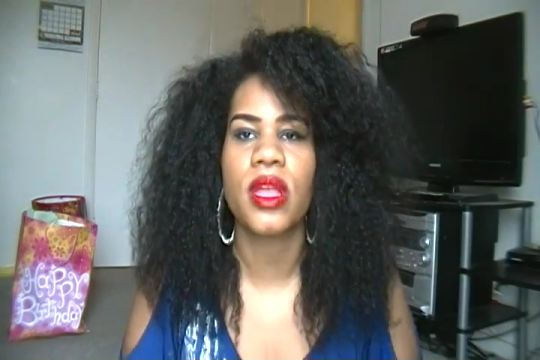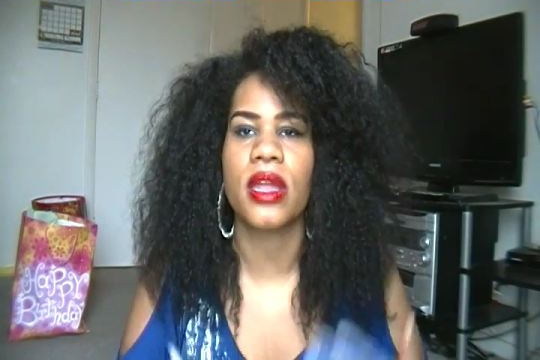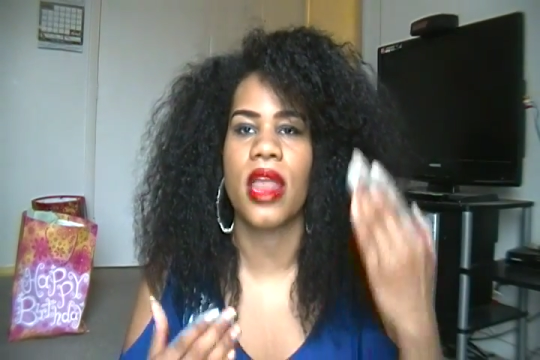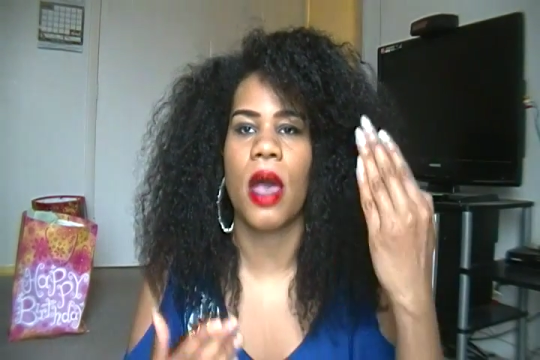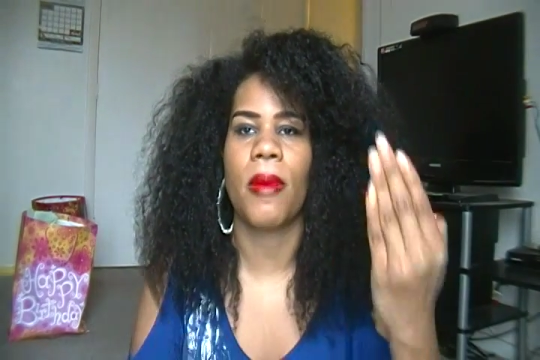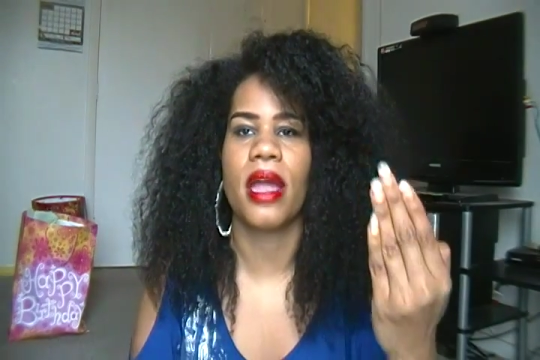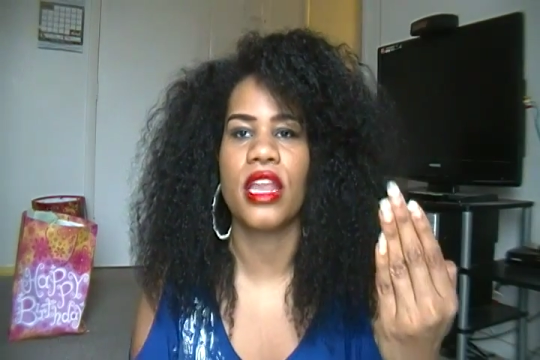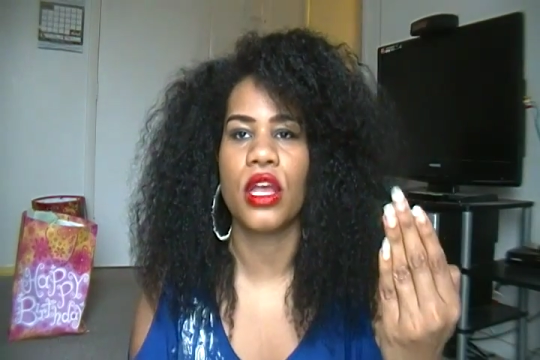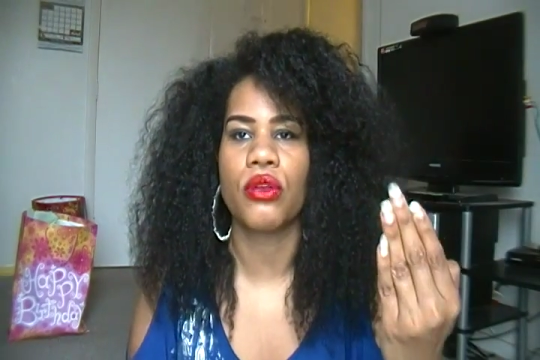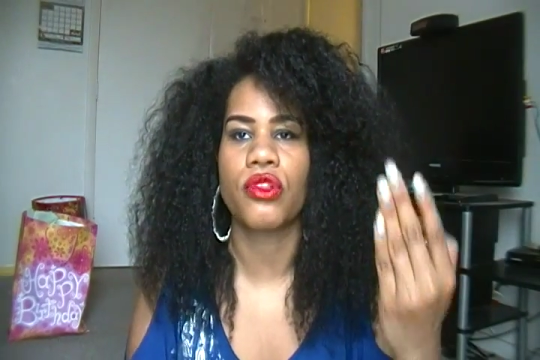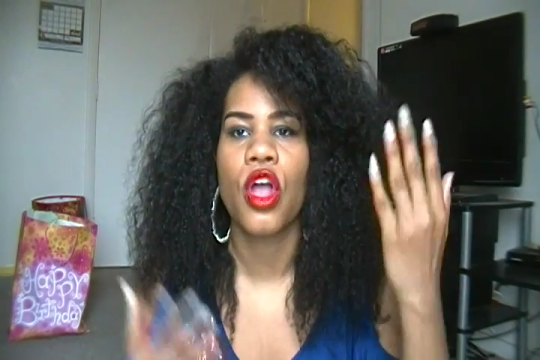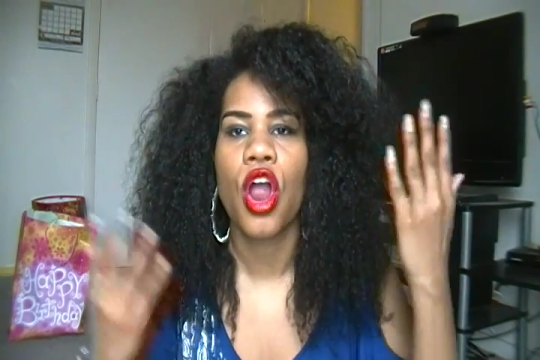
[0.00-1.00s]
and now my
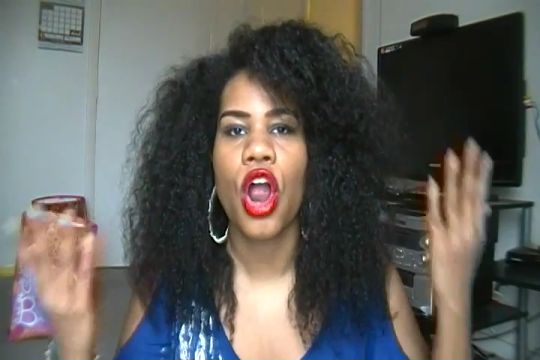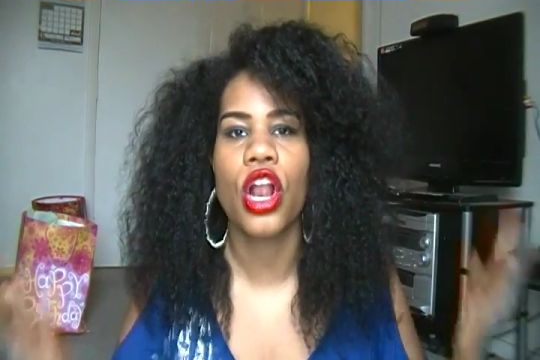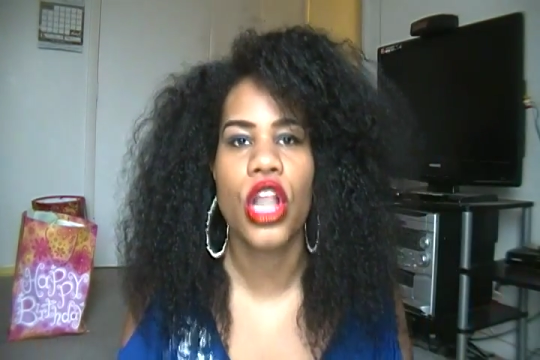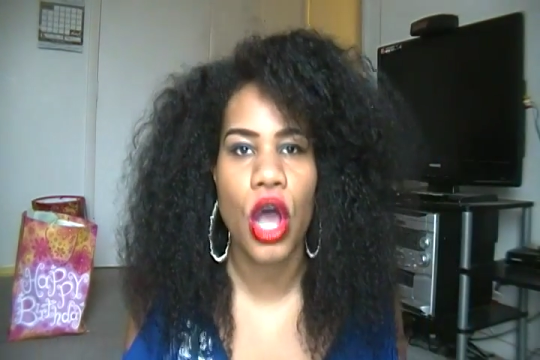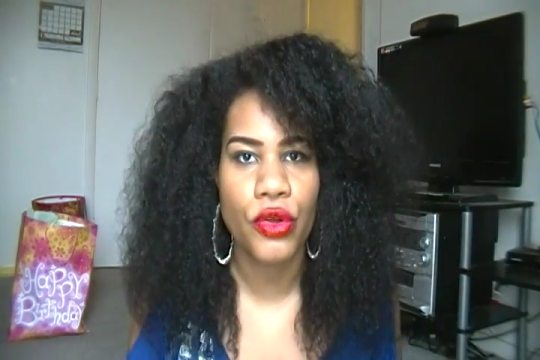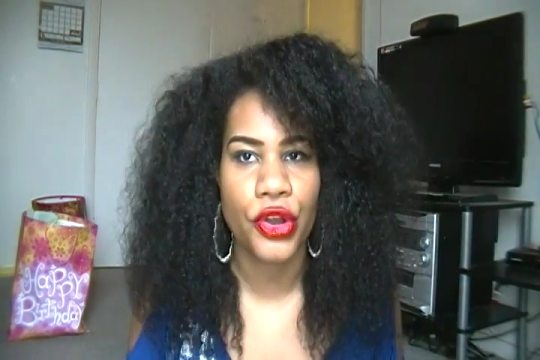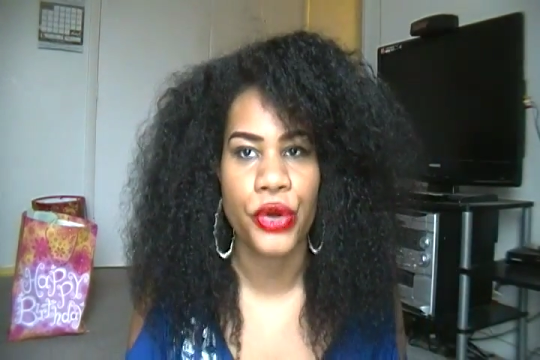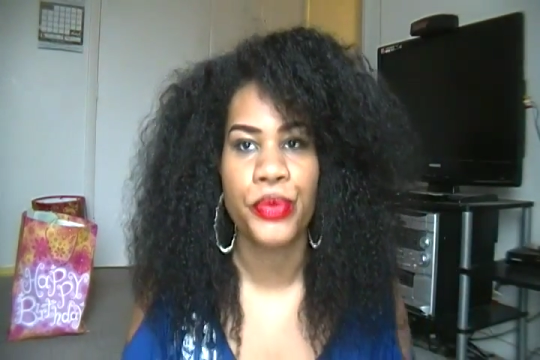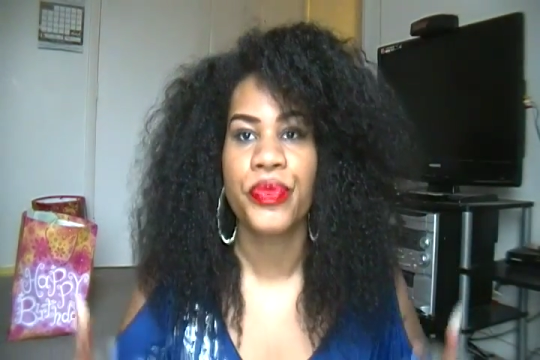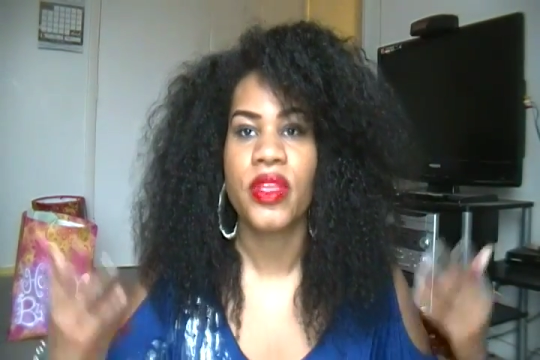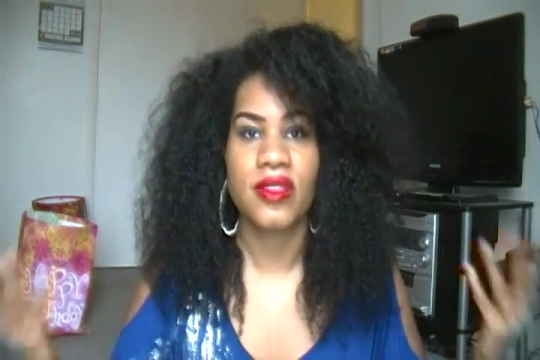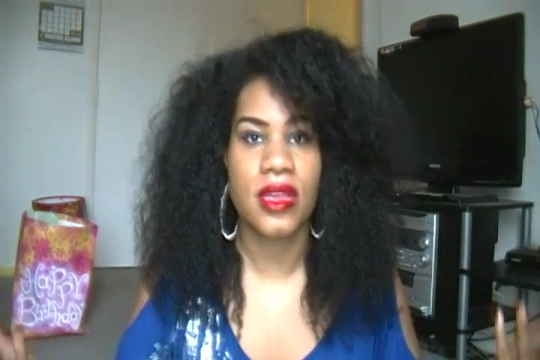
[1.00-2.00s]
nails are longer.
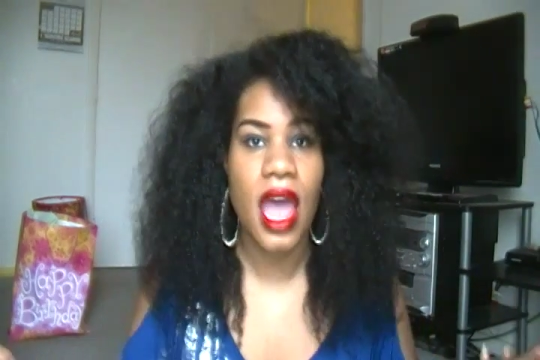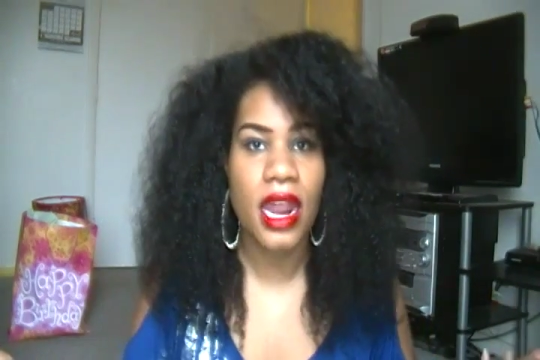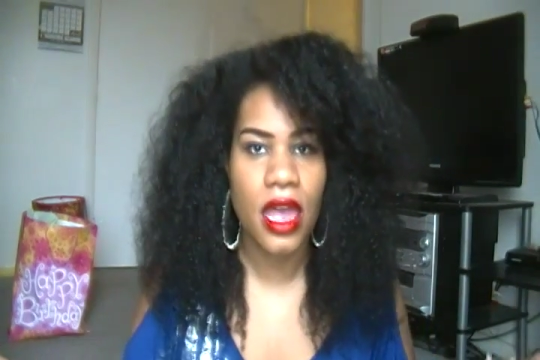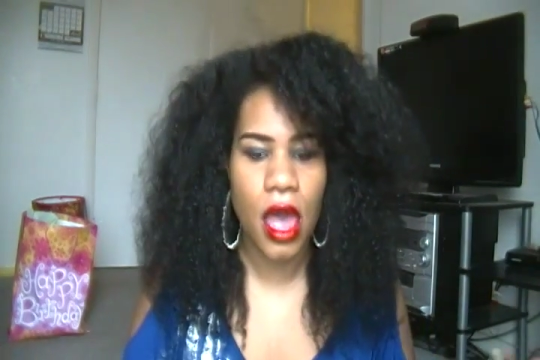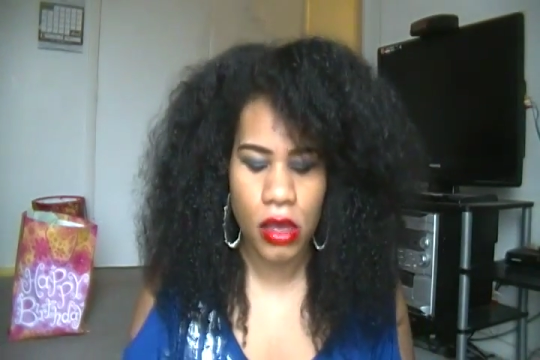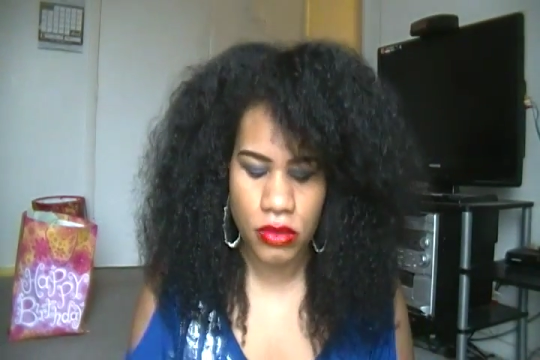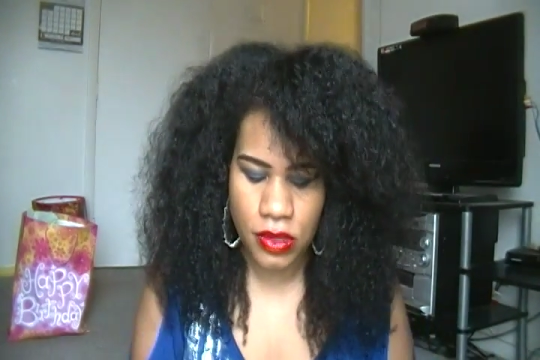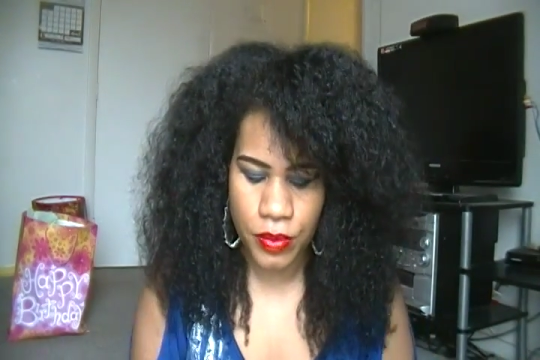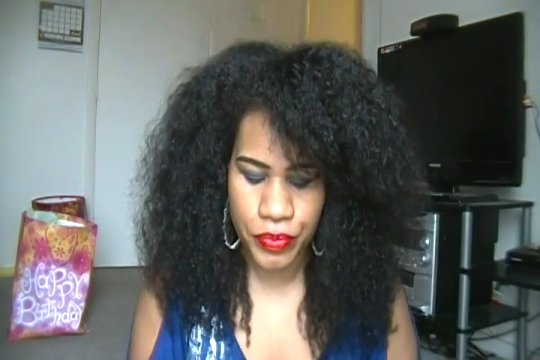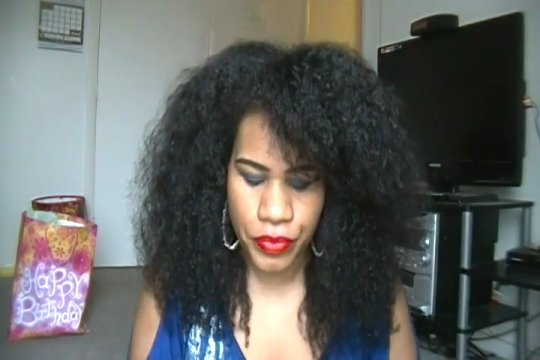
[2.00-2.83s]
See how that goes?